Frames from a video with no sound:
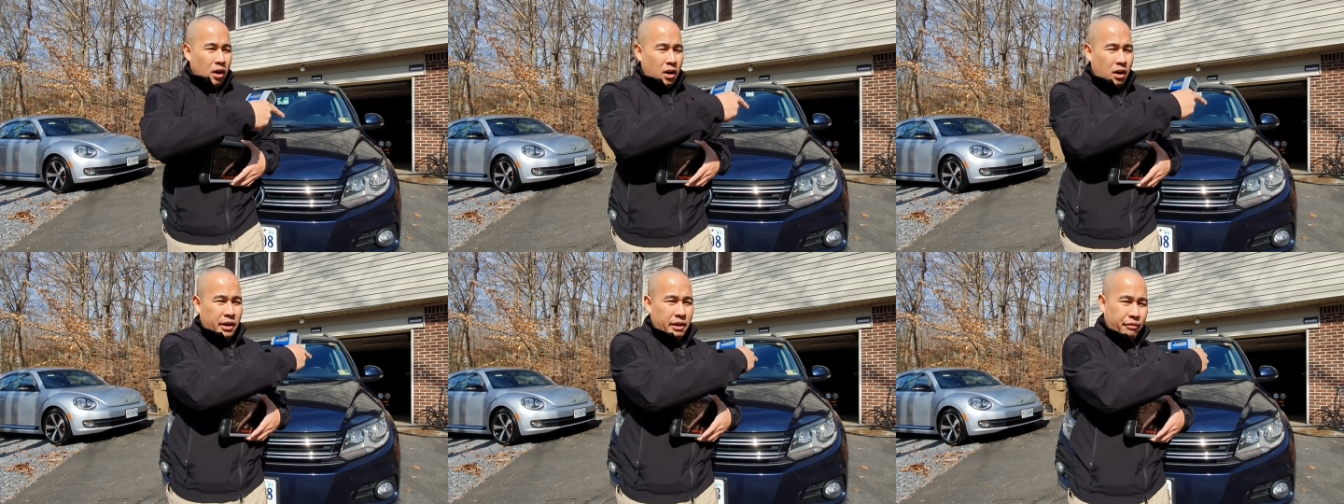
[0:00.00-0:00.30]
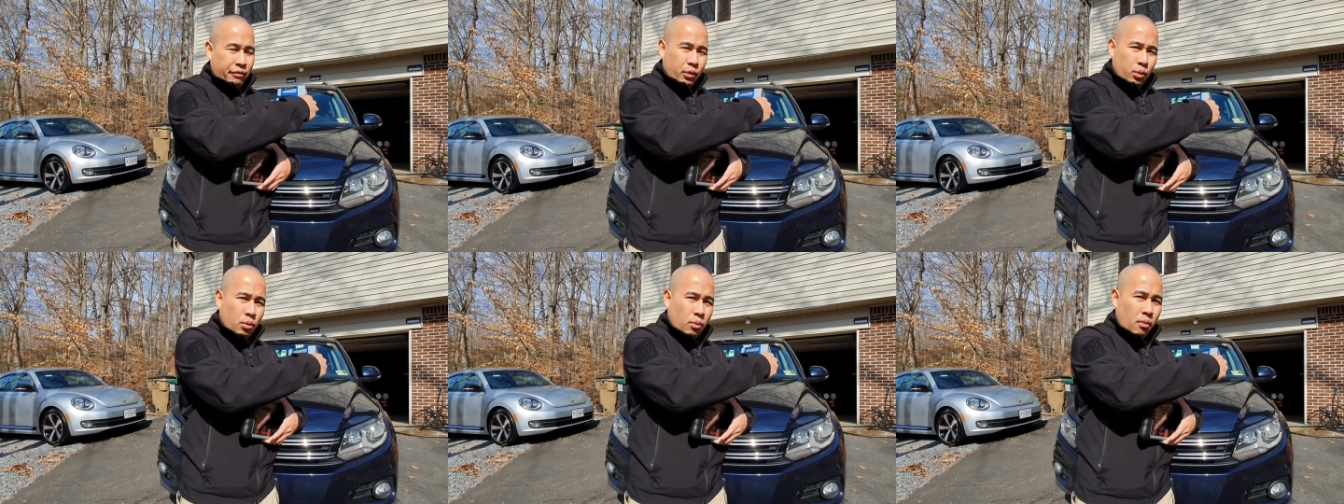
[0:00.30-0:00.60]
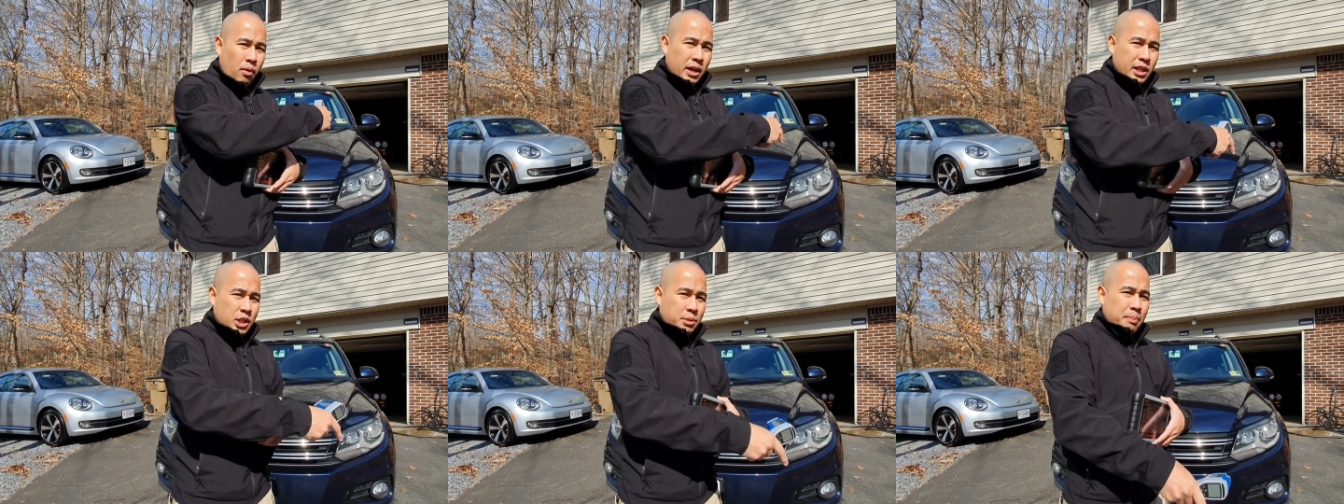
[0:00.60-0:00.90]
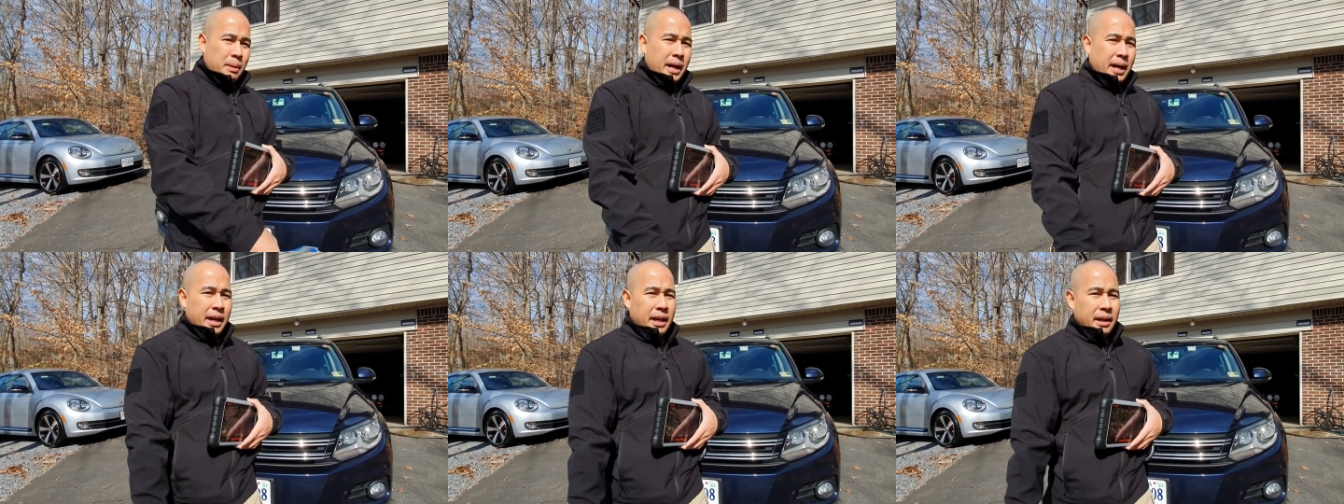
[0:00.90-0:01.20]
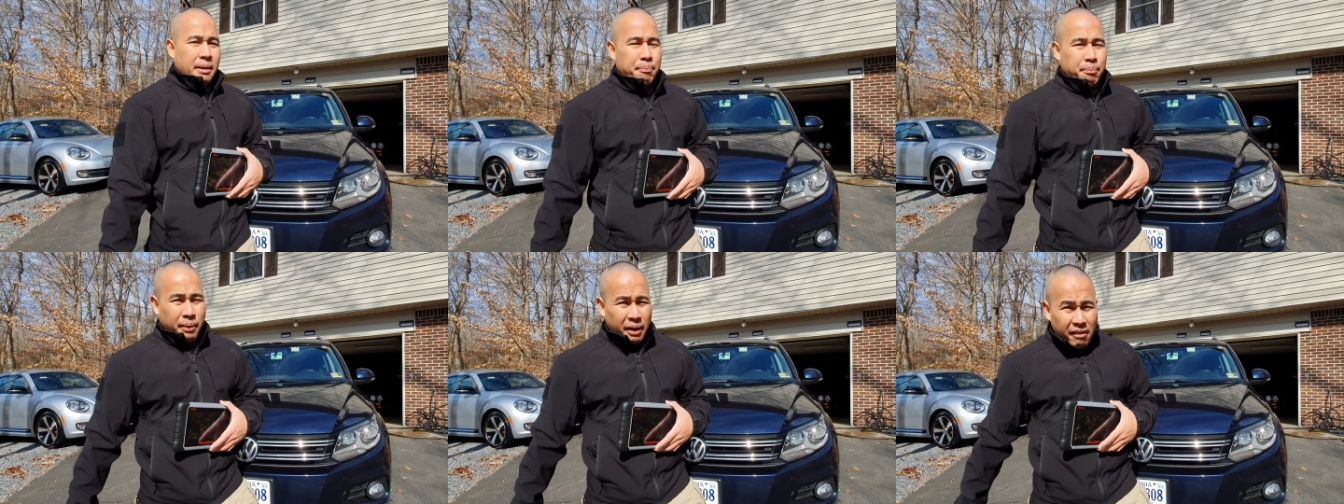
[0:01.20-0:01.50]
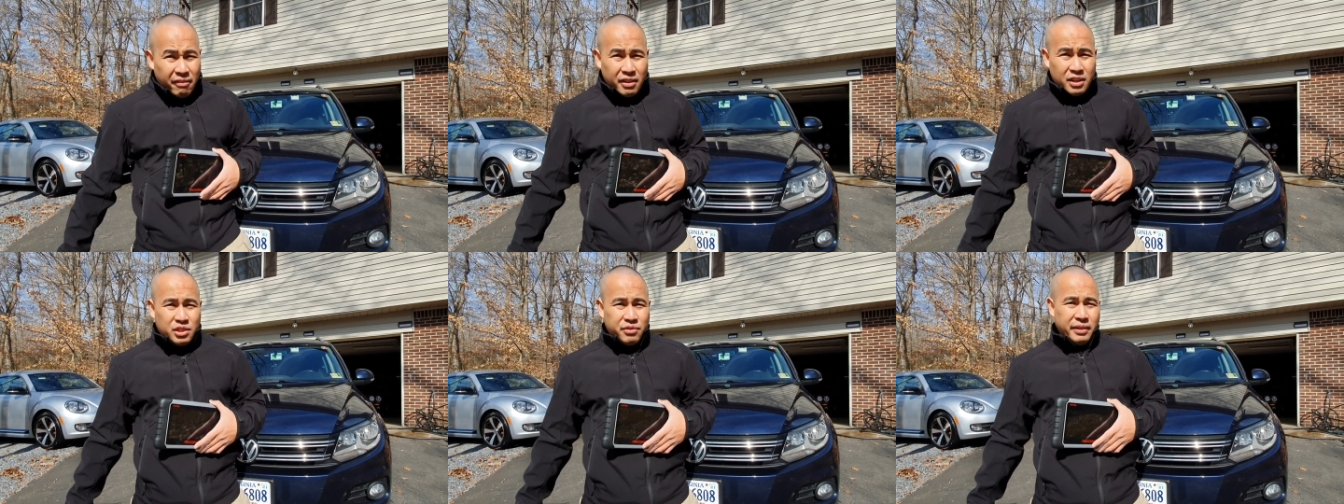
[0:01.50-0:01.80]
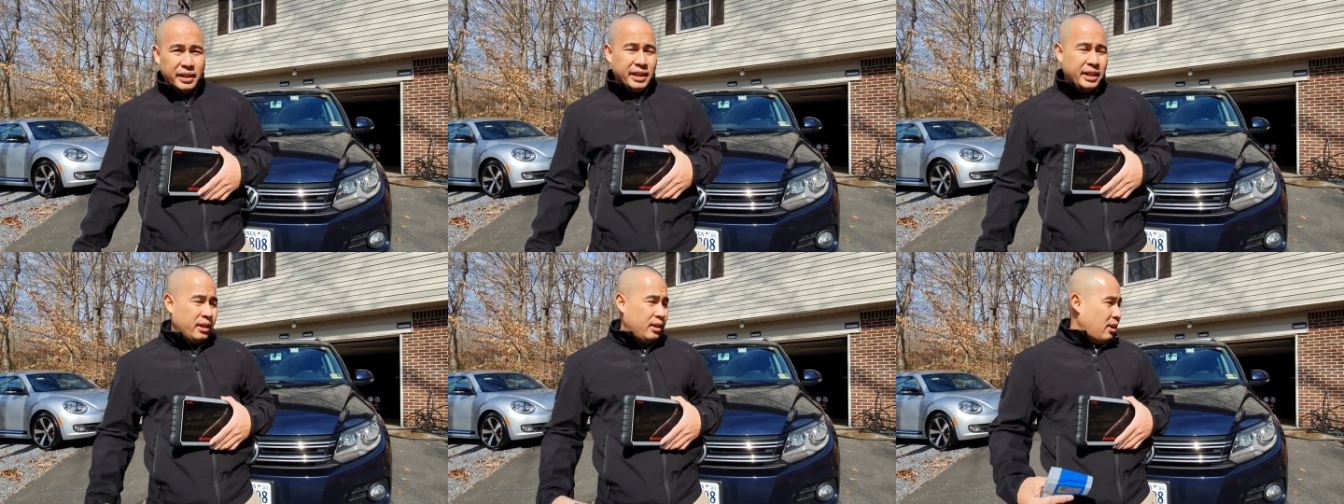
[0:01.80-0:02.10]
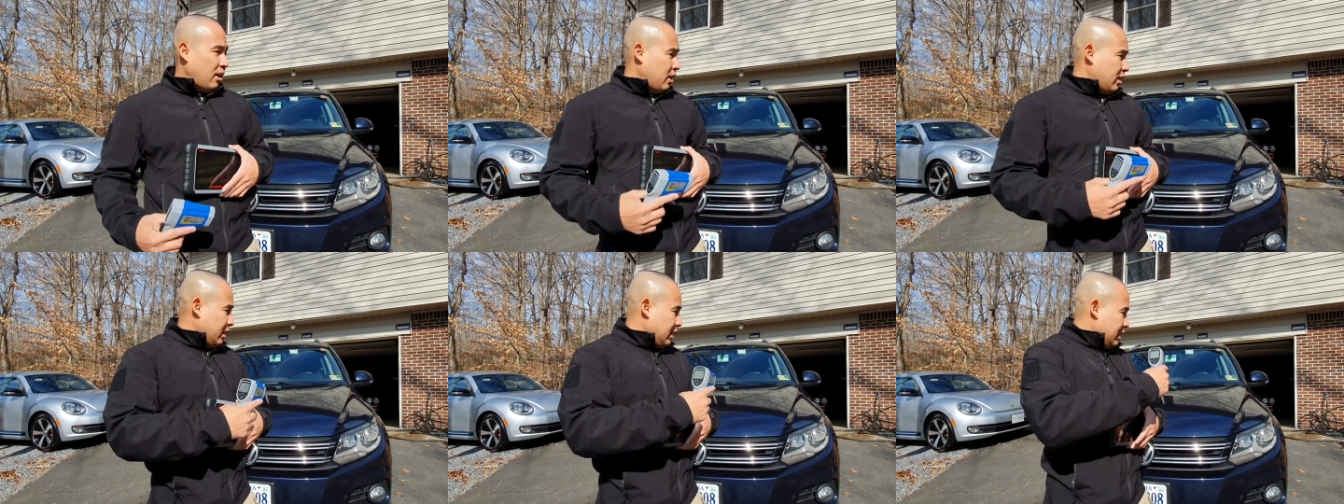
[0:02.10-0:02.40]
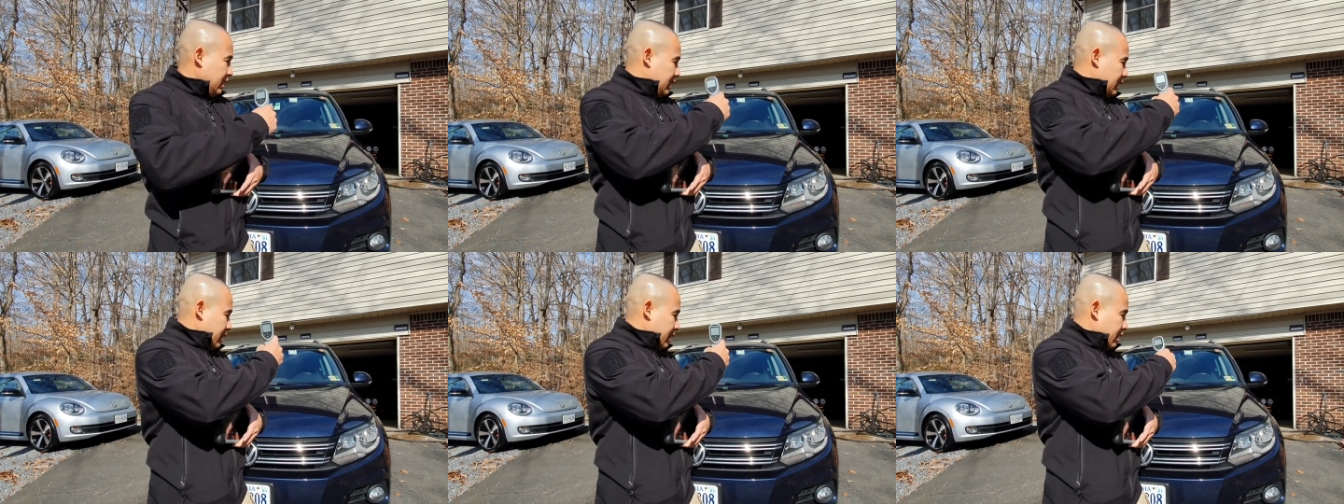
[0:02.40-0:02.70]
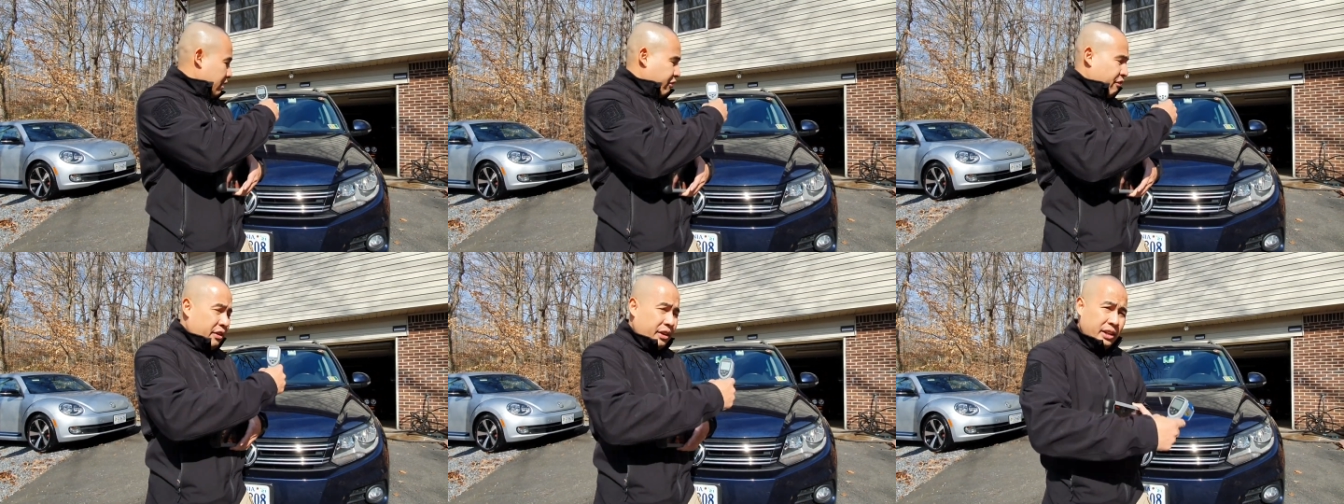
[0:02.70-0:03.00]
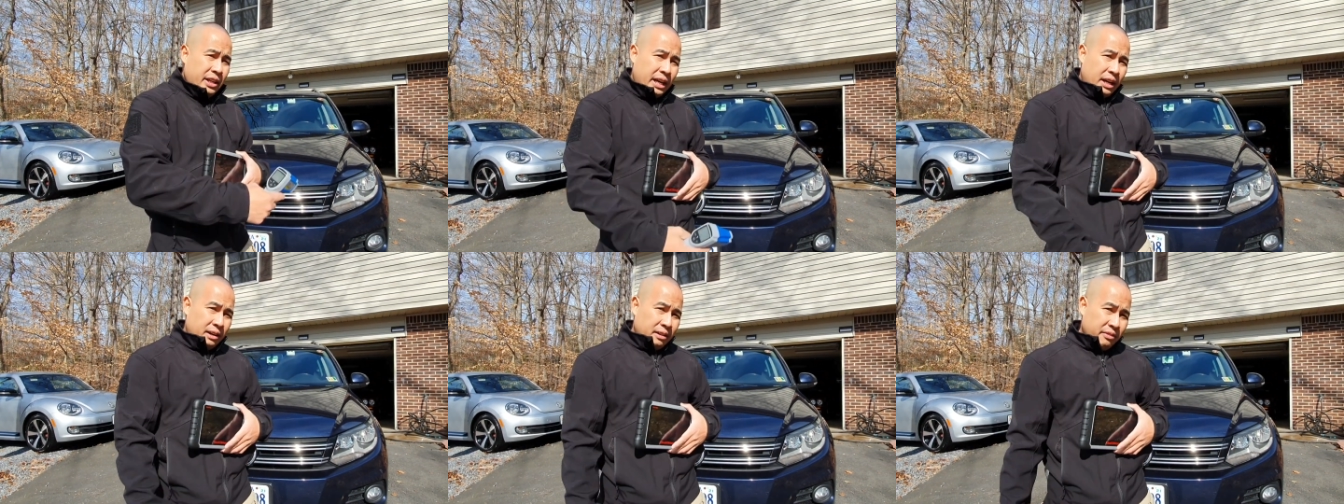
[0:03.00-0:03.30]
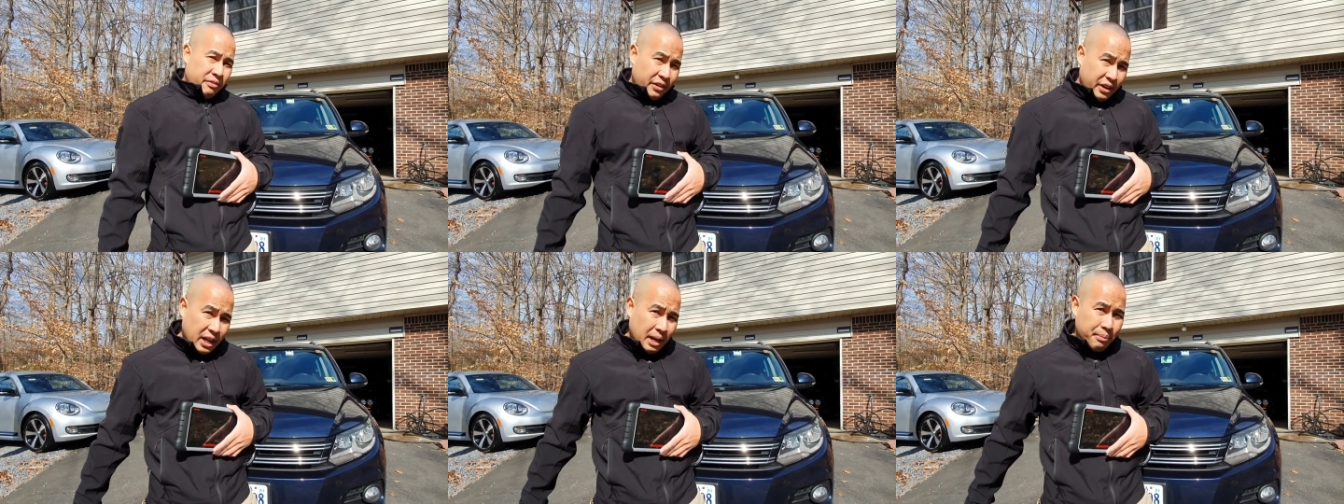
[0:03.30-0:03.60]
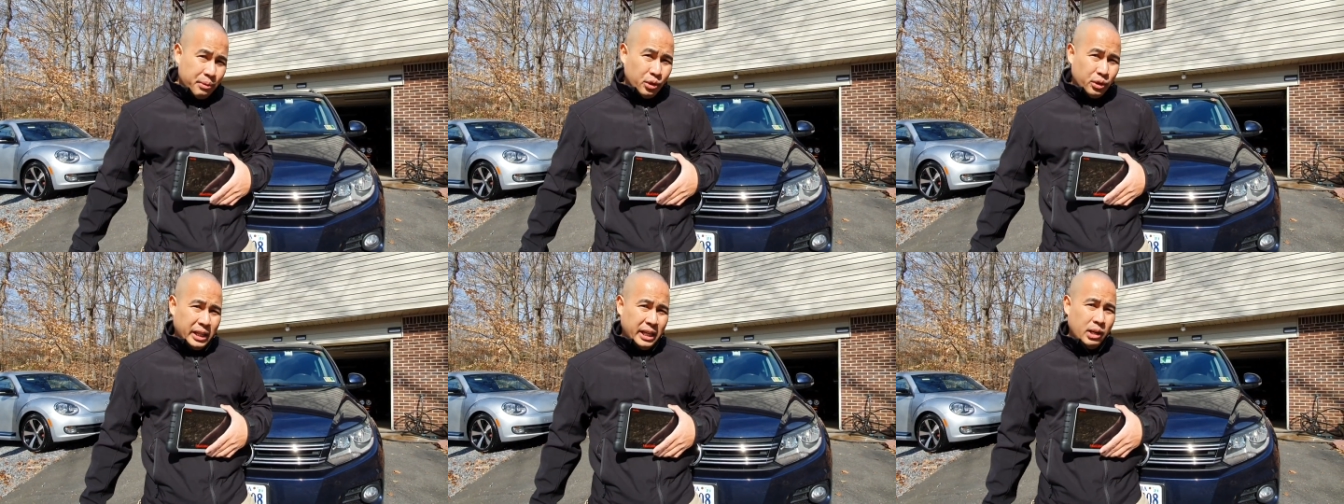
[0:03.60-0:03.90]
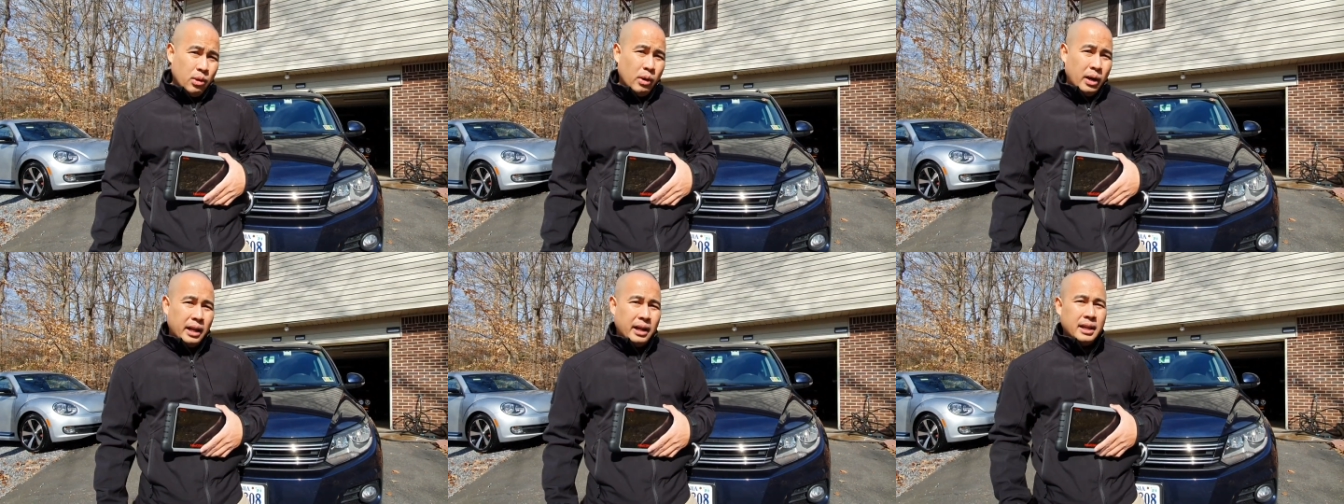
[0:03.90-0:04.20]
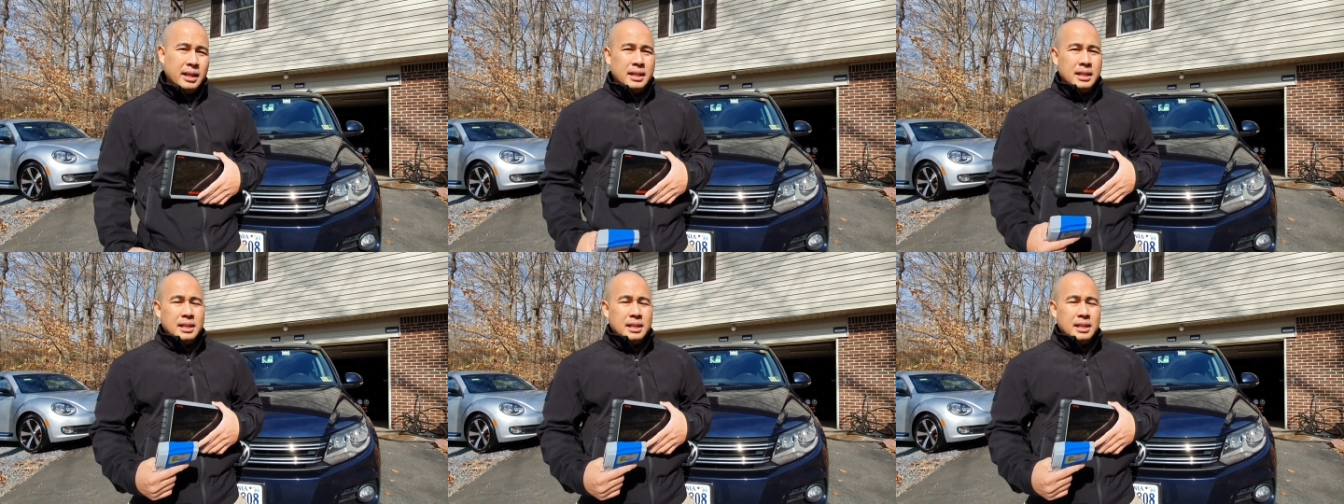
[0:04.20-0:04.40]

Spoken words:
If you watch my previous video on the VW Tiguan